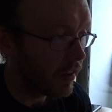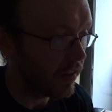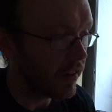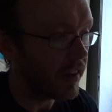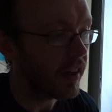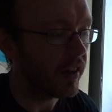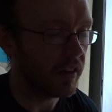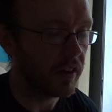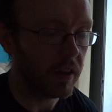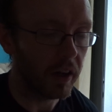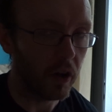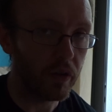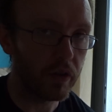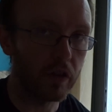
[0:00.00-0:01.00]
I
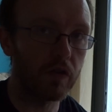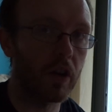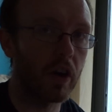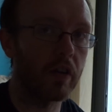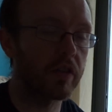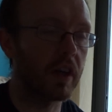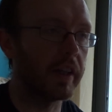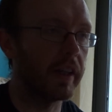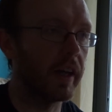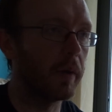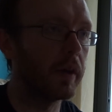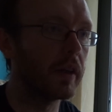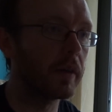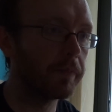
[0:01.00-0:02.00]
go for a run on a Friday
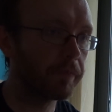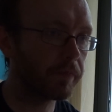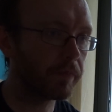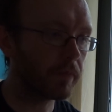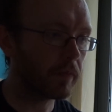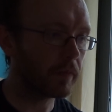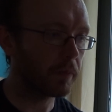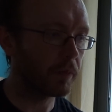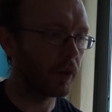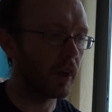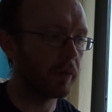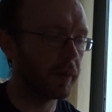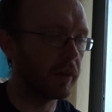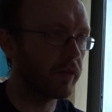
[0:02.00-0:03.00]
anyway, but
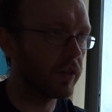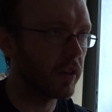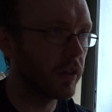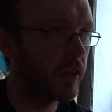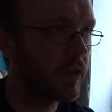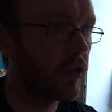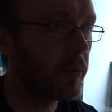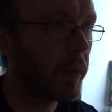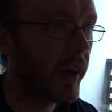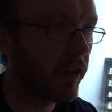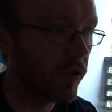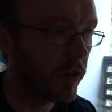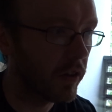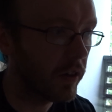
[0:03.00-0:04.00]
I've been for a
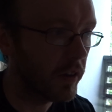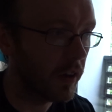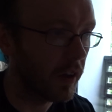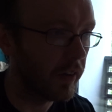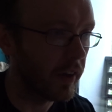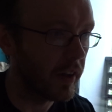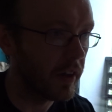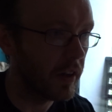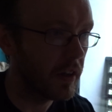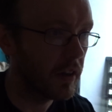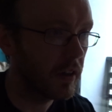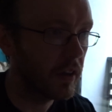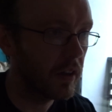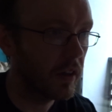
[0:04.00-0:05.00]
2-mile run and then
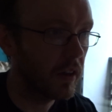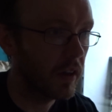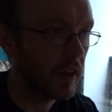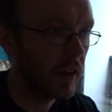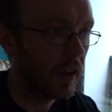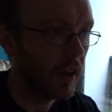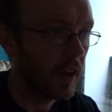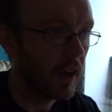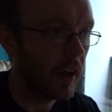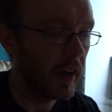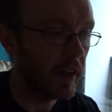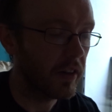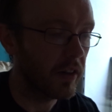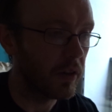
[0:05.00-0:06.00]
I
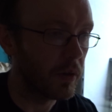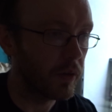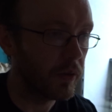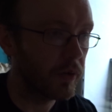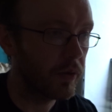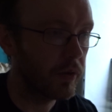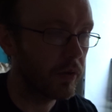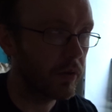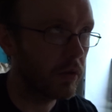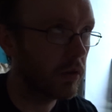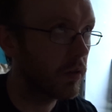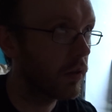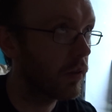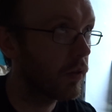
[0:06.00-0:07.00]
had to do
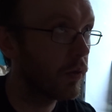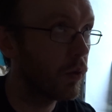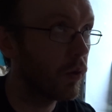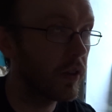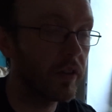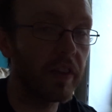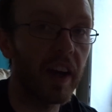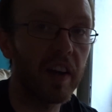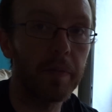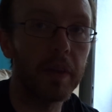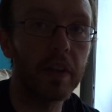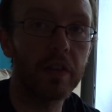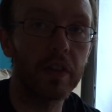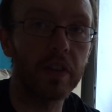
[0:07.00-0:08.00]
45
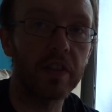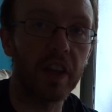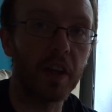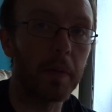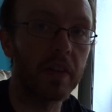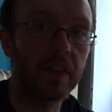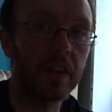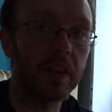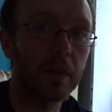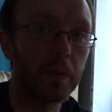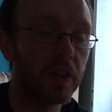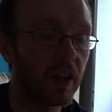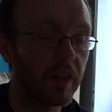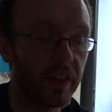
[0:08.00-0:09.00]
minutes on the Stairmaster,
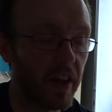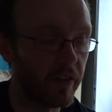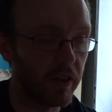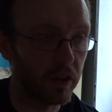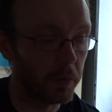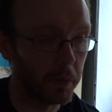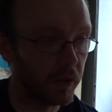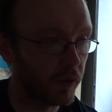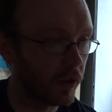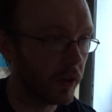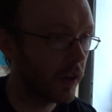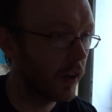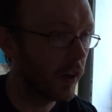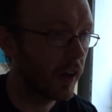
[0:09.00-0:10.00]
which I've never done
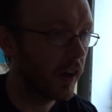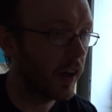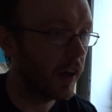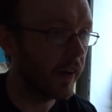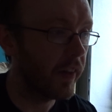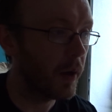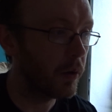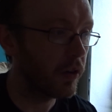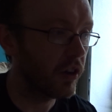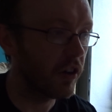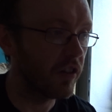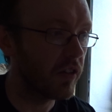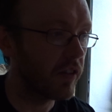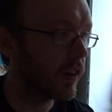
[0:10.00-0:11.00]
before, and that was
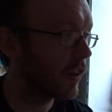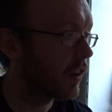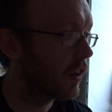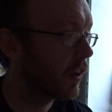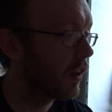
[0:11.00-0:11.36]
horrific.